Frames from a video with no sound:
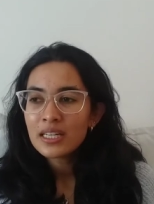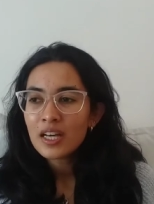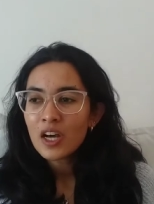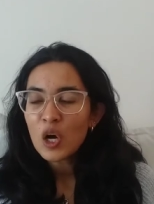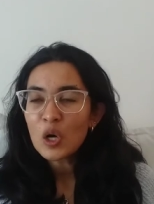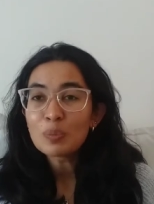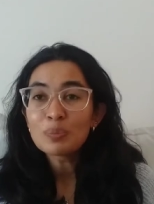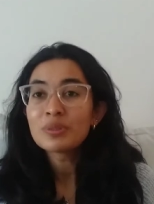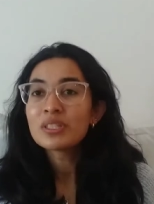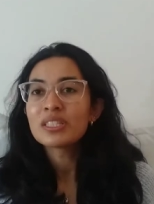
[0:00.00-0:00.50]

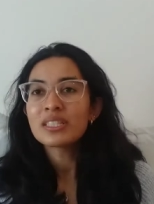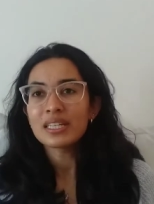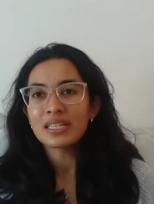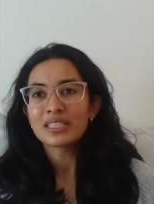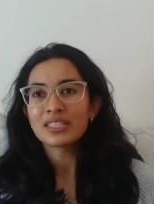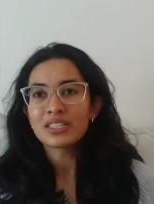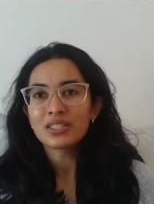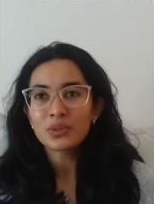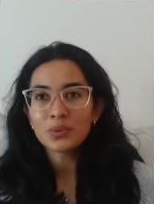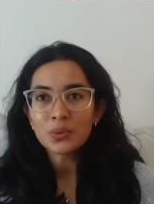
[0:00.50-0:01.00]

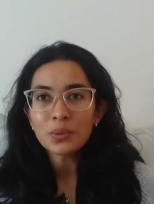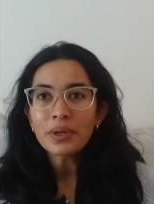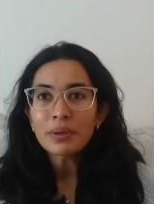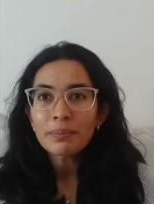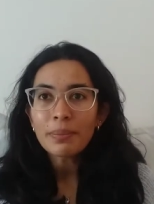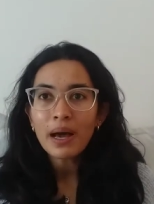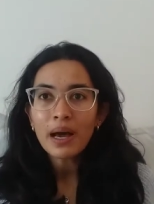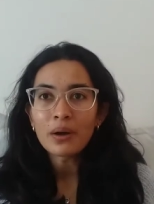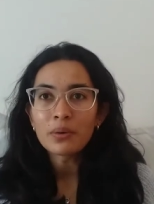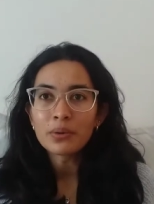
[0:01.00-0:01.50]
obsessed with
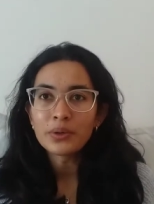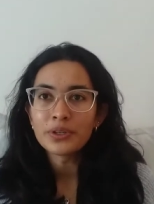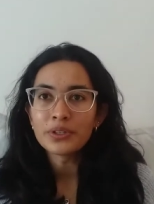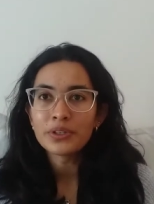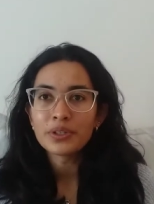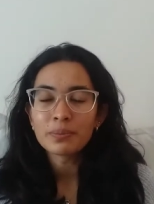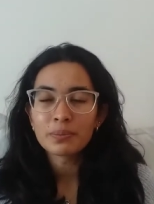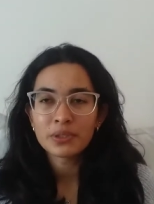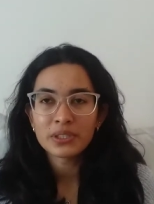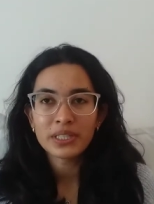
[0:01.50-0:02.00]
power
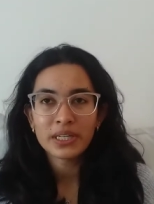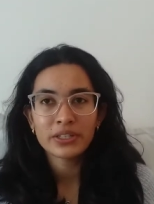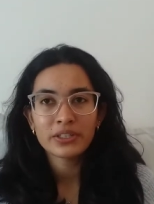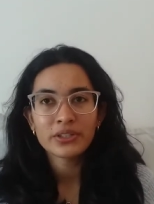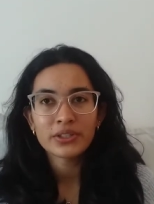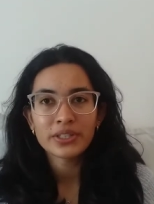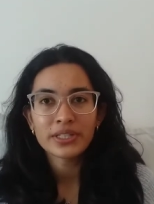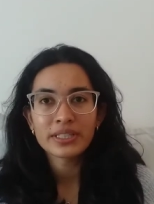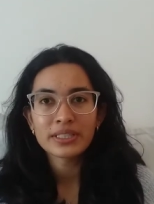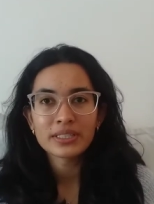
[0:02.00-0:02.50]
the
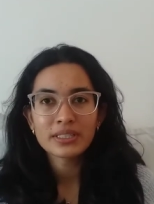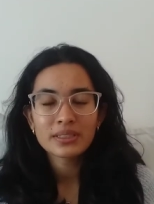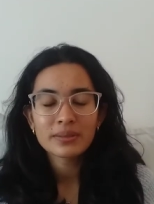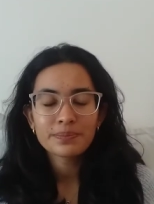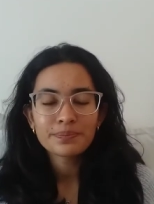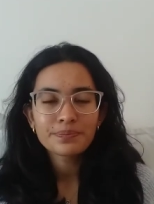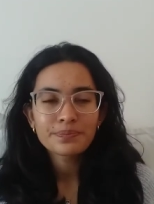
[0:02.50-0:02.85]
protector is.